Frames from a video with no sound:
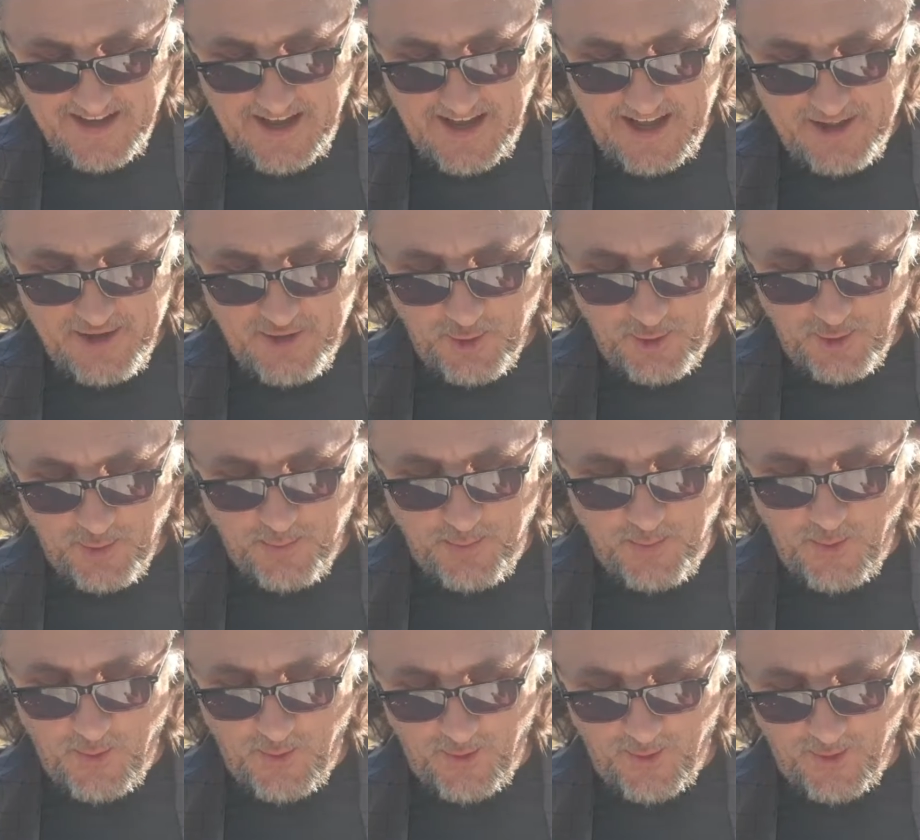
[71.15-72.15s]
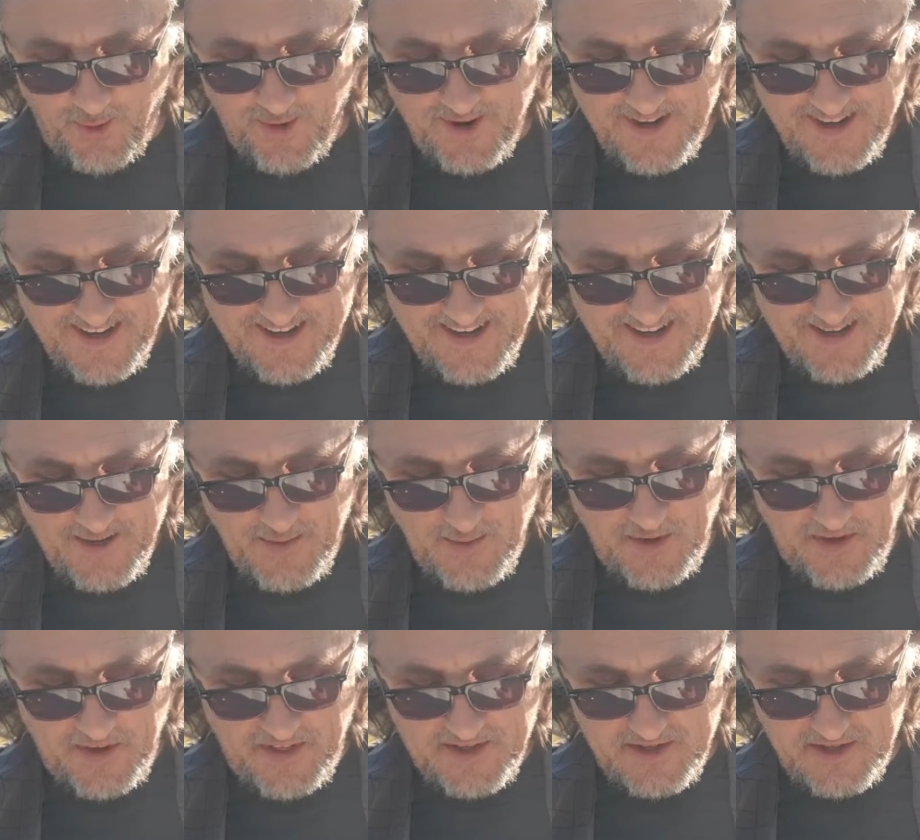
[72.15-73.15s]
and your poor
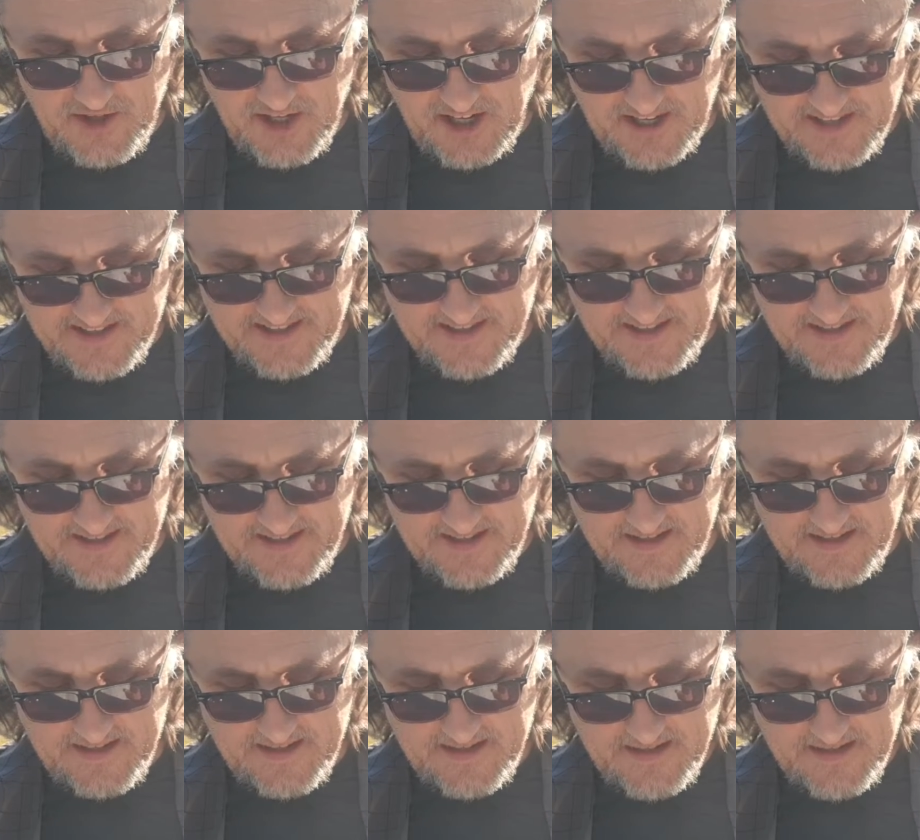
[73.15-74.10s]
with justice.